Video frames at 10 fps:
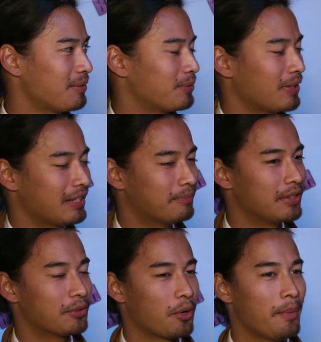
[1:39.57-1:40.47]
I,
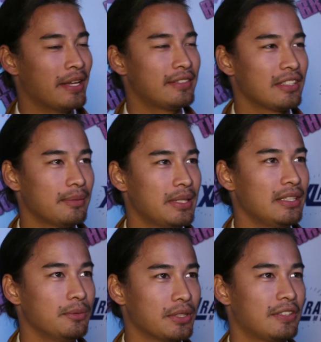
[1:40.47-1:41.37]
the romantic in
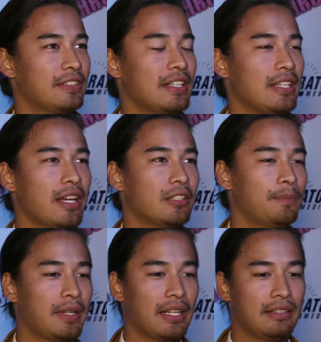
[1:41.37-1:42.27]
me wants to say yes,
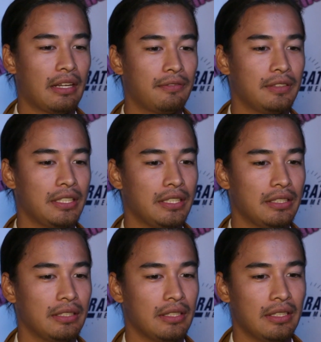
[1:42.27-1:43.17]
but I
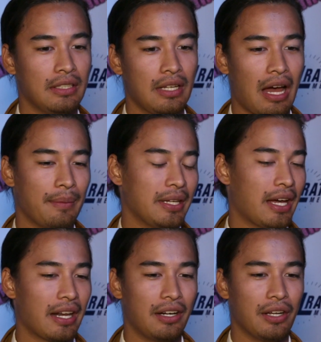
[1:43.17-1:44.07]
definitely I mean,
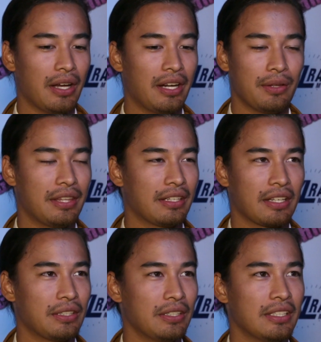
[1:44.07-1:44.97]
I don't know. I don't think
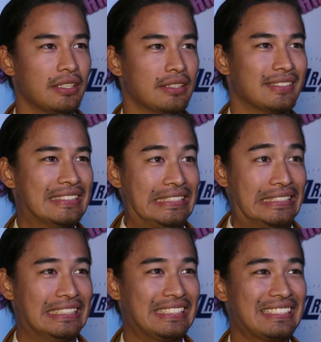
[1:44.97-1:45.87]
I could. Yeah,
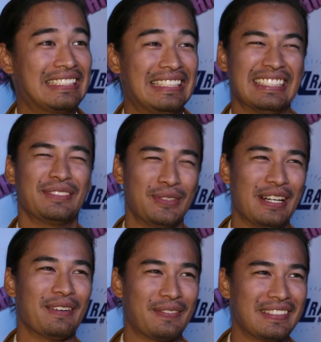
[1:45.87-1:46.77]
it's like it's
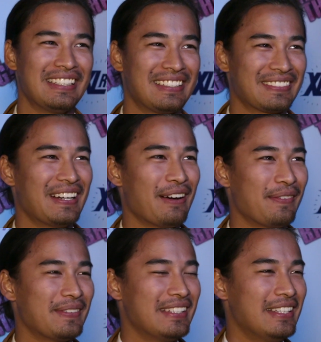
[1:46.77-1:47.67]
rough. It's
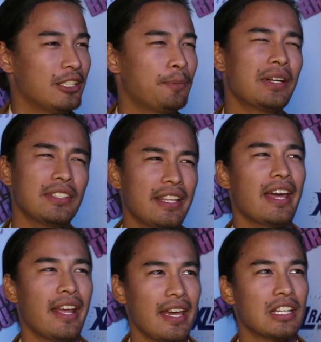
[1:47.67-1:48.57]
rough, especially
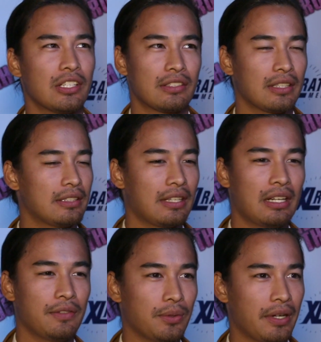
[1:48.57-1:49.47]
that age. It's it's
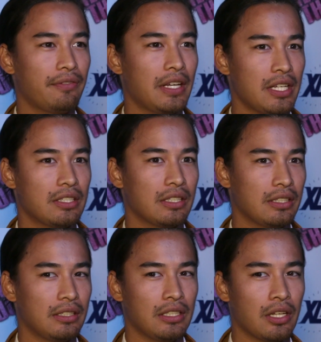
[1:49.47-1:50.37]
kind of a rough age,
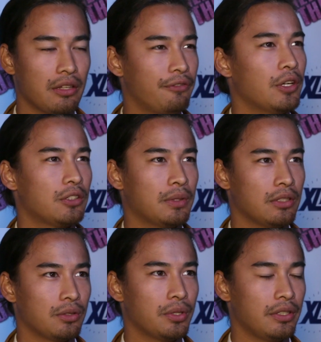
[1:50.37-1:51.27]
and uh, you know the first
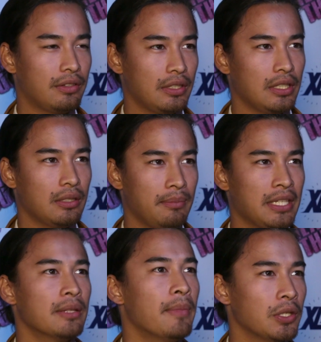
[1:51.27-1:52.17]
ones are always the
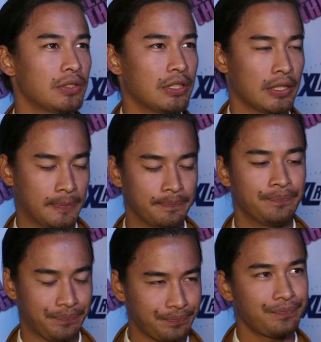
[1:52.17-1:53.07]
mean the most. You know. Yeah.
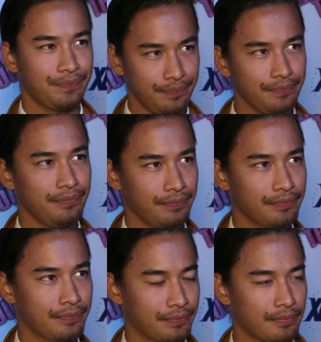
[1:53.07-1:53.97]
And talk
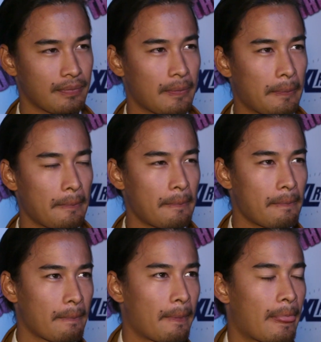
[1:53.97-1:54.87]
to me a little bit about because